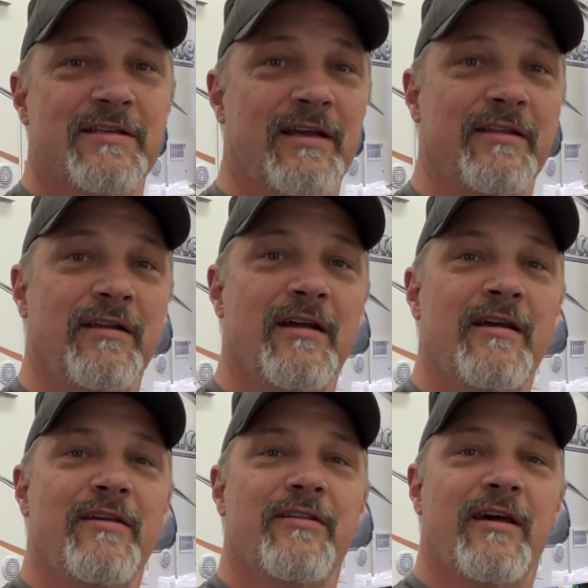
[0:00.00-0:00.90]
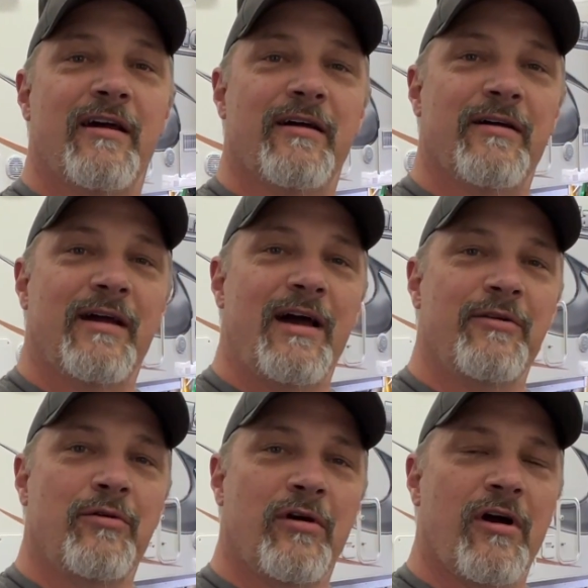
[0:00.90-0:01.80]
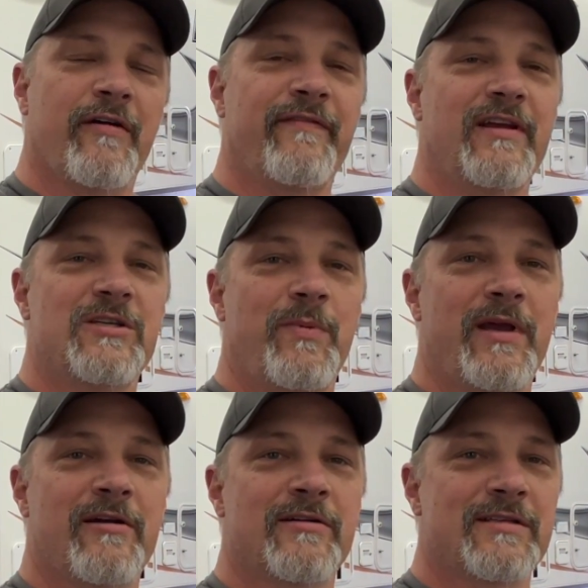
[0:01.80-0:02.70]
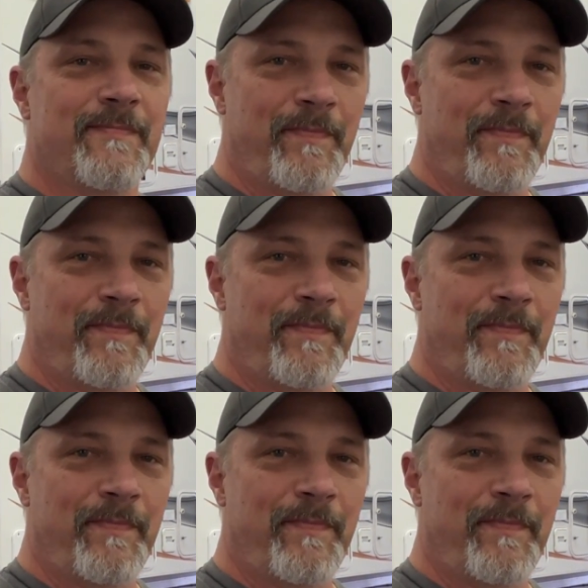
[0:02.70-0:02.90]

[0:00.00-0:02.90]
And the outdoor RV speakers,